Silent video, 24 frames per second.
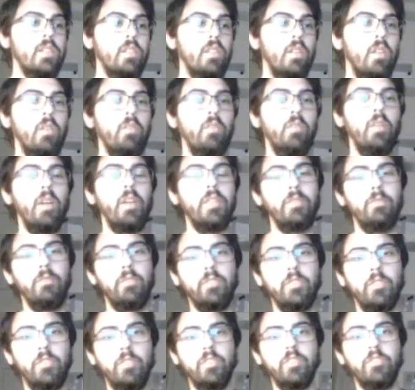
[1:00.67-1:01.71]
overwrite the
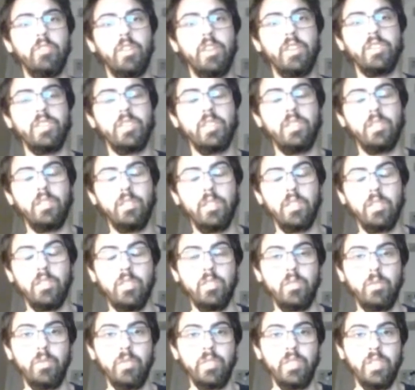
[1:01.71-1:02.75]
return address that's
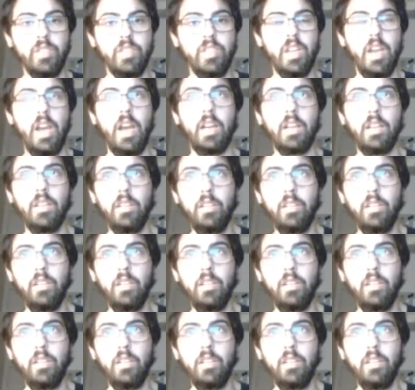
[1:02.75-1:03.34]
stored in the stack